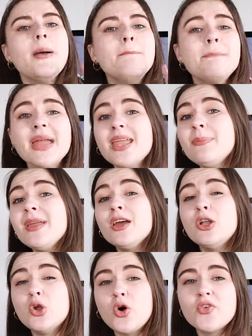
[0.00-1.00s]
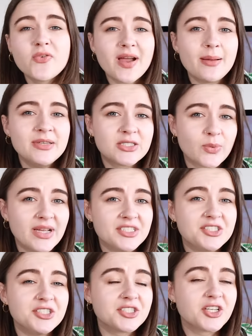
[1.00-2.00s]
maybe a lot of the family's
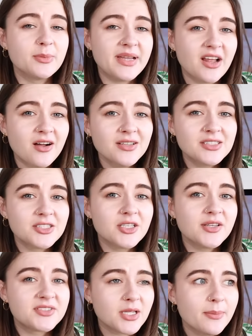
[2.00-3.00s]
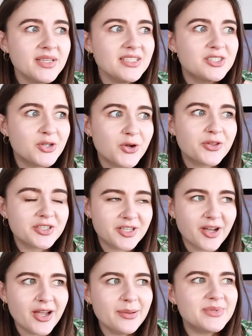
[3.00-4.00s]
questions could have been answered if somebody took the
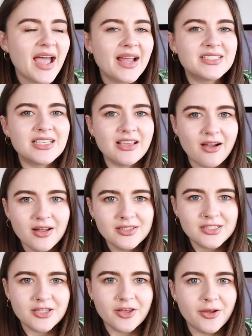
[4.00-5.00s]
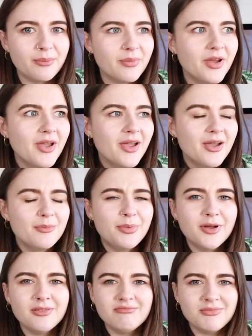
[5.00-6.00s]
time to actually answer them
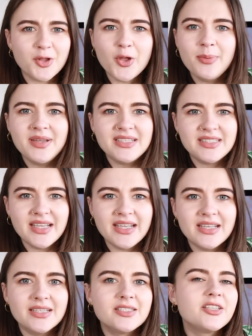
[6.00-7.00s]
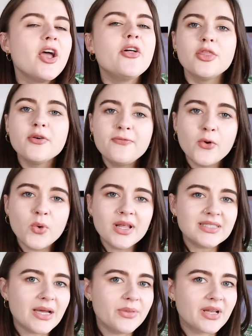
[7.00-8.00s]
but nobody did. The falling
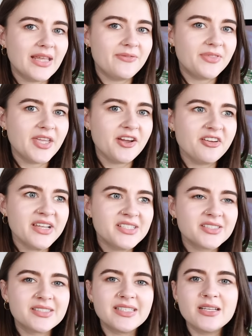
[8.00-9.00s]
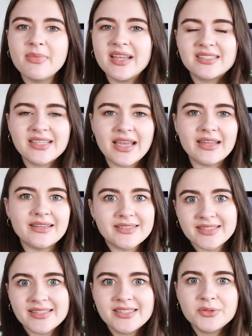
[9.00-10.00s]
down the cliff theory just didn't make
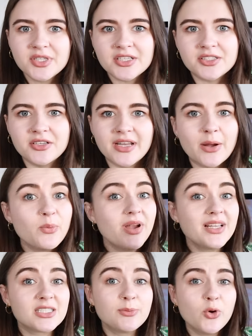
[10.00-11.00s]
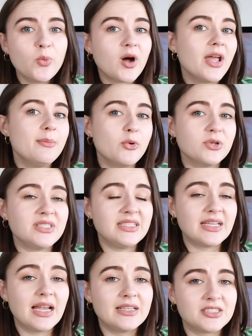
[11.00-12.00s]
sense, it still doesn't, and we'll explore why in more
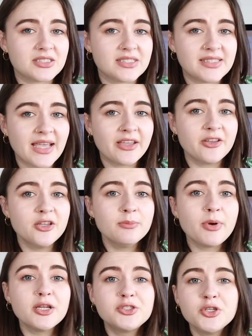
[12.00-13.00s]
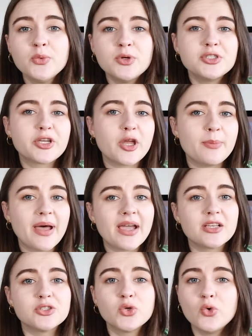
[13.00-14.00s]
detail in just a second, but I do want to go
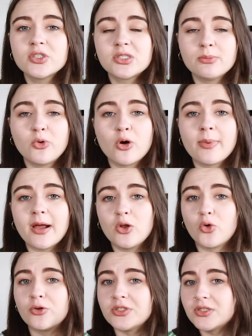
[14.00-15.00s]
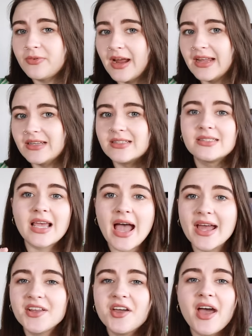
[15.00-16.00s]
back and talk some more about Lauren's friends,
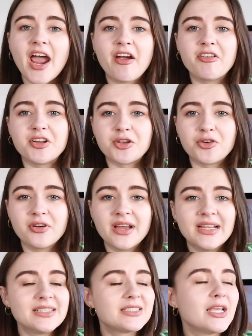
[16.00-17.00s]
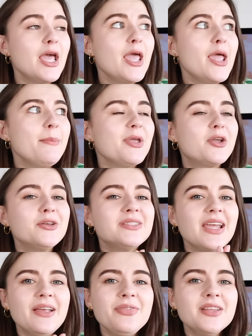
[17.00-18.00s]
Hannah, Aaron, and Chris, because
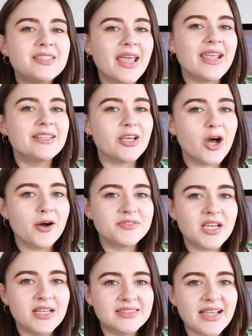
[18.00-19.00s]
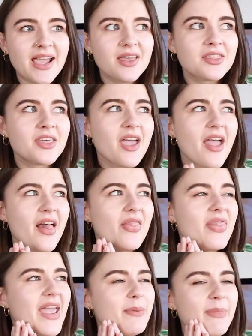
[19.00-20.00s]
in the days after her death,
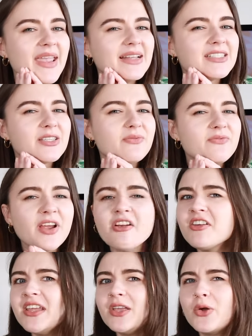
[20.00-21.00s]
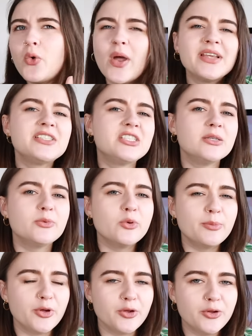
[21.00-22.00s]
they made some very questionable
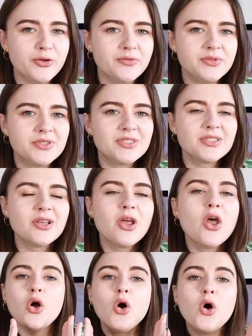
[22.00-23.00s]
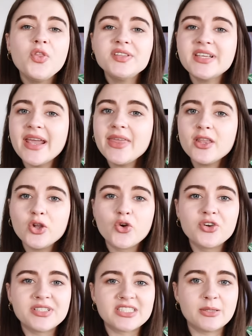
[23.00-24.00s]
moves. On the day that
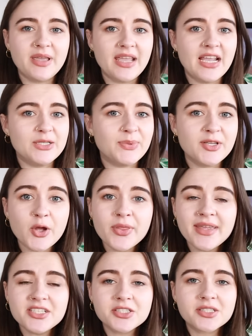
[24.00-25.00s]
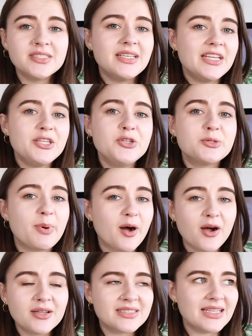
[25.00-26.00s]
Lauren disappeared, we know they just continued to
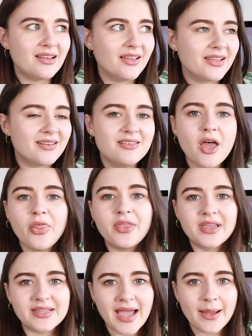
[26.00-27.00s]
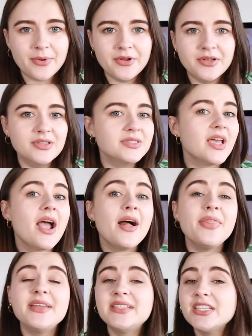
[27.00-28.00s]
party like nothing had happened.
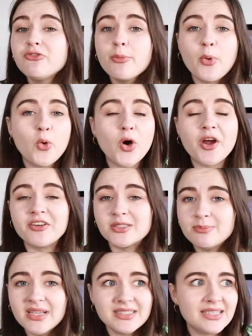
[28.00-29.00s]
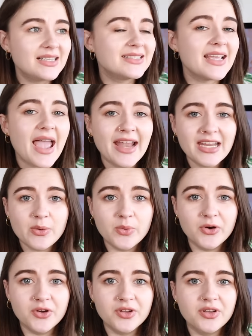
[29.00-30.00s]
They didn't report her as missing to
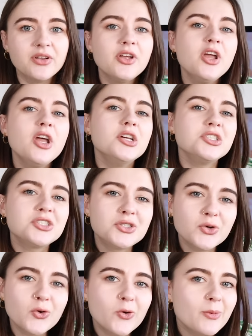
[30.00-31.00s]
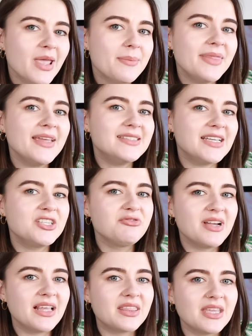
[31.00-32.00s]
anyone. Sure, maybe they did
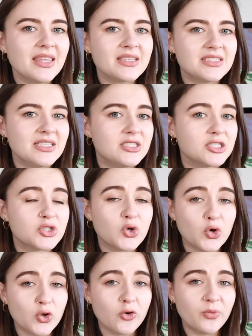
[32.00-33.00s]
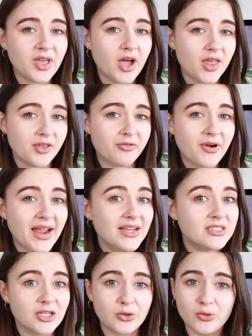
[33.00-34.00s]
really think that she had just gone off with her other
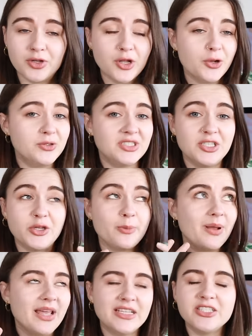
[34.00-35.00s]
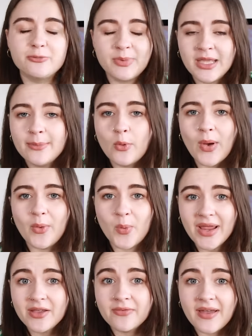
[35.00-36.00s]
friends, like God knows she knew plenty of people at
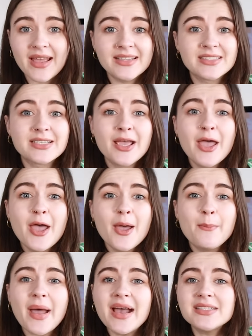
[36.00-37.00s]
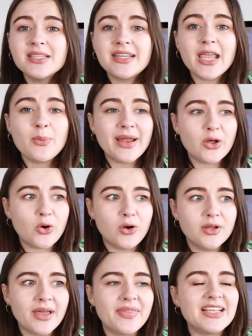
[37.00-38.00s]
Wakefest. But as the day went
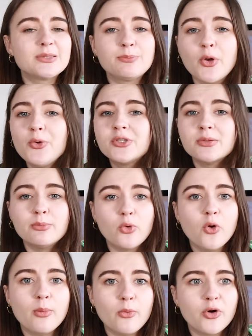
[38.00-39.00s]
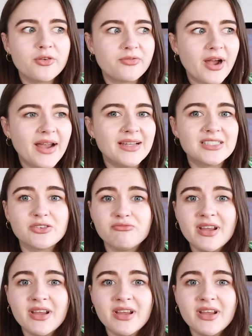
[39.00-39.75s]
on and they spoke to more and more of the friends and